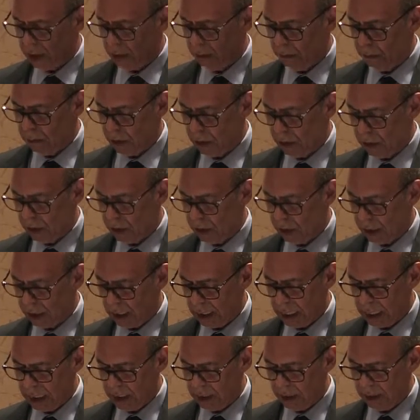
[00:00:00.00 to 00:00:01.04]
admissions
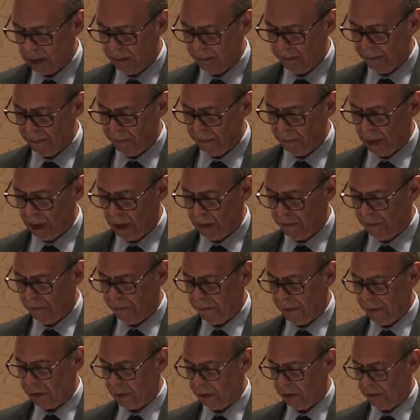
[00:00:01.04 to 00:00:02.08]
case of
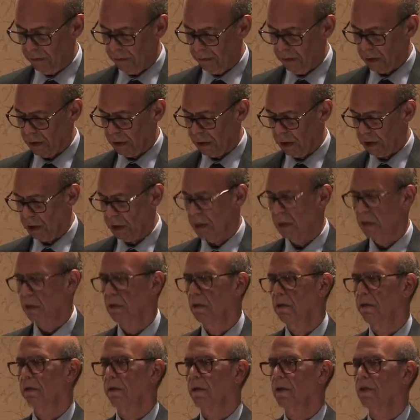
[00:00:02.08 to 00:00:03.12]
Fisher versus the
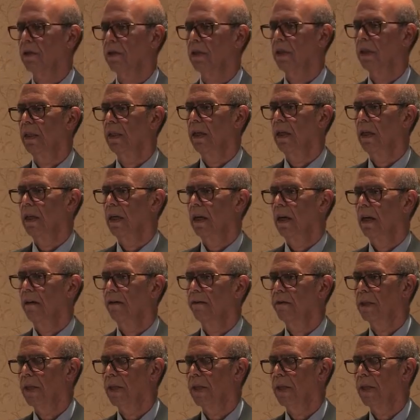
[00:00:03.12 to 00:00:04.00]
University of